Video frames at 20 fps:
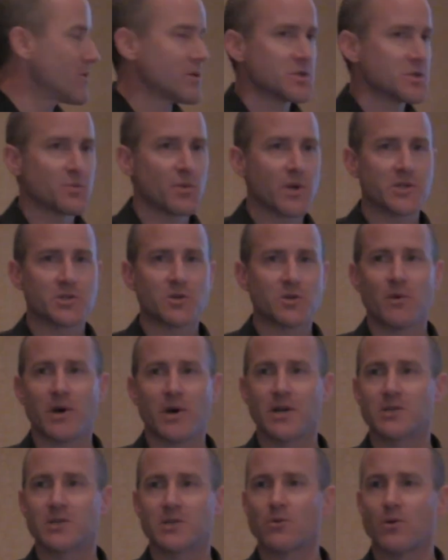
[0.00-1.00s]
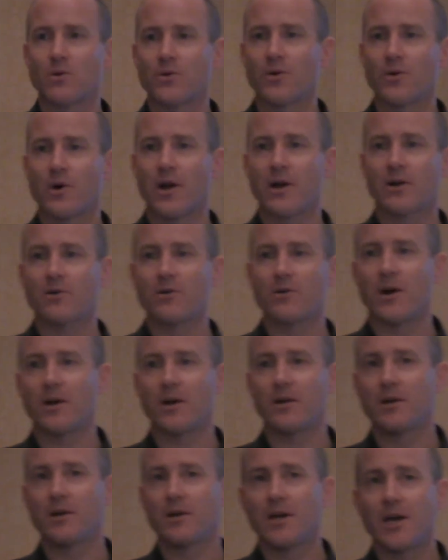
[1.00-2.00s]
there's plus or minus an orthotic or not.
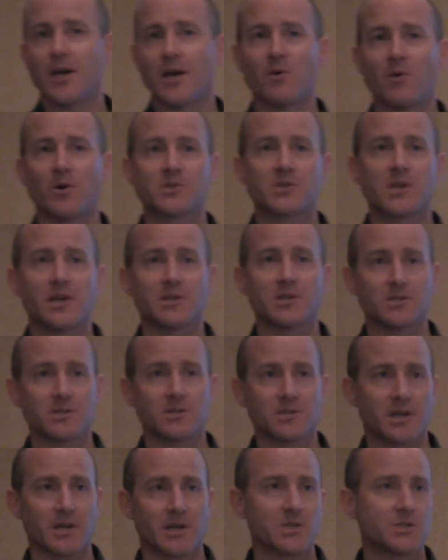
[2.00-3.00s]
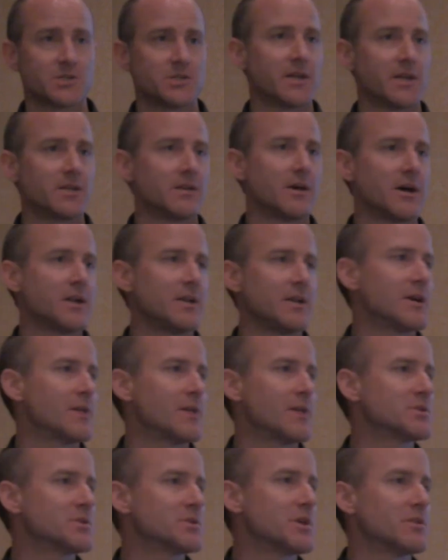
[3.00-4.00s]
In most cases, like I said,
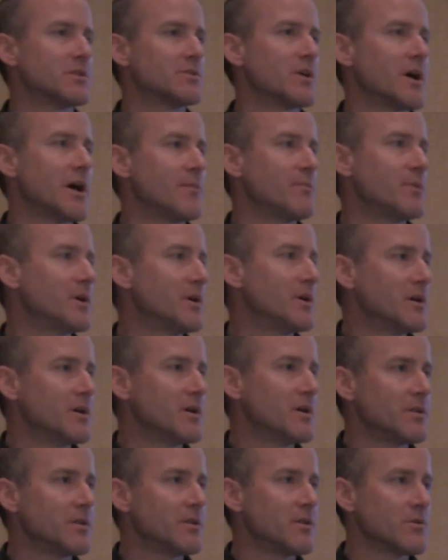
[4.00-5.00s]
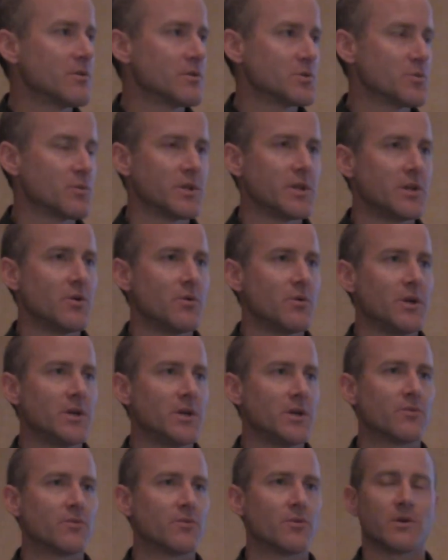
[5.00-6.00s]
99% of the time, there is really no
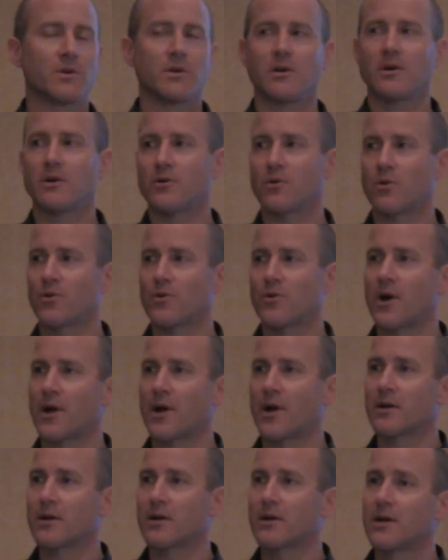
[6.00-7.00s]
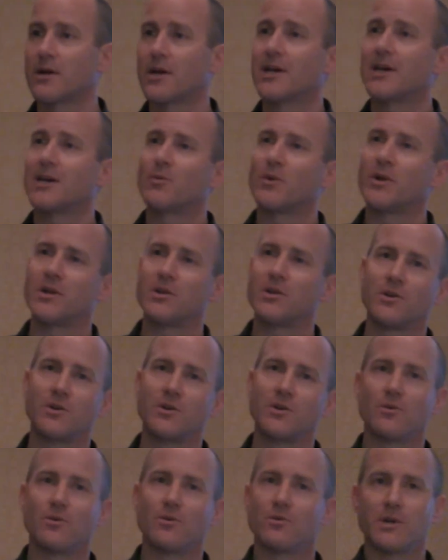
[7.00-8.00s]
need for an orthotic. When you
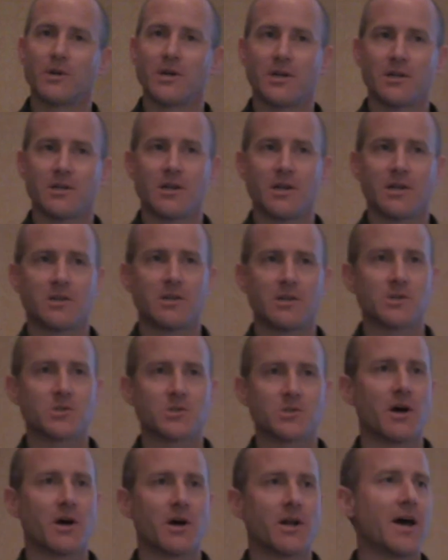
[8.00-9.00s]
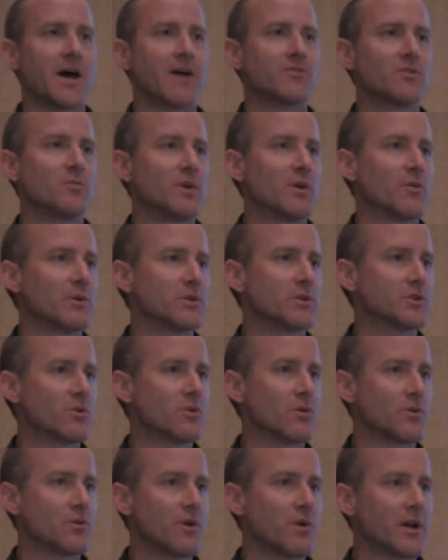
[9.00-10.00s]
do, it does not have to be a rigid
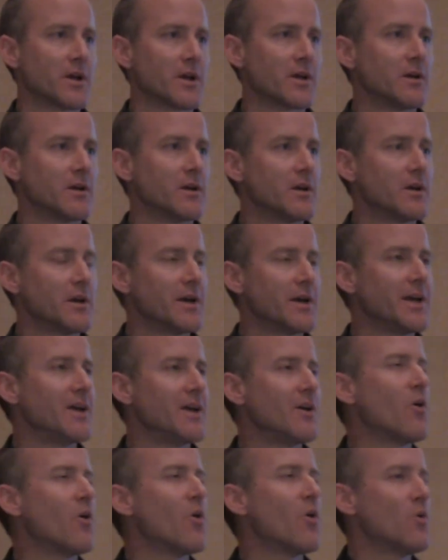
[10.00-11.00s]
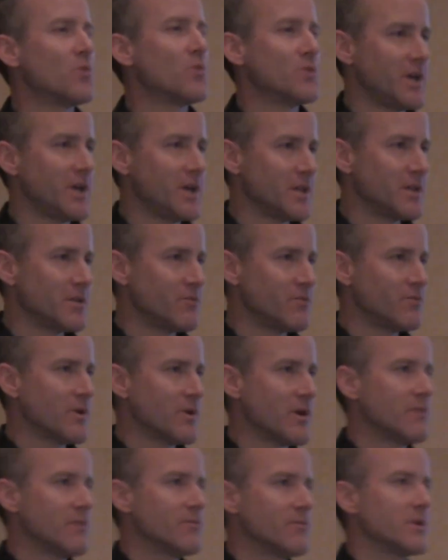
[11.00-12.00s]
orthotic, only in the
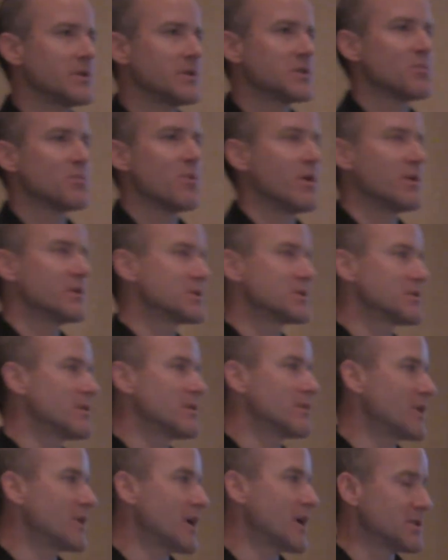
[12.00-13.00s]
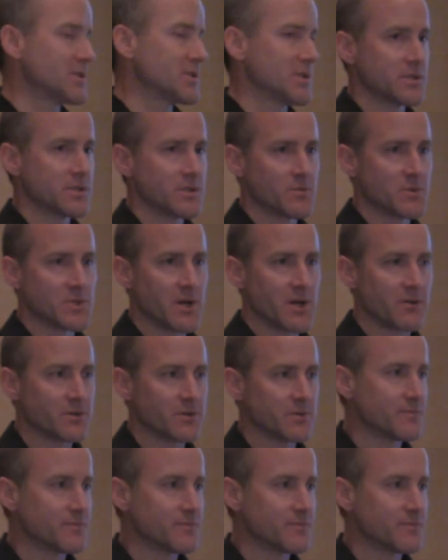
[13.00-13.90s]
very, very smallest of cases themselves.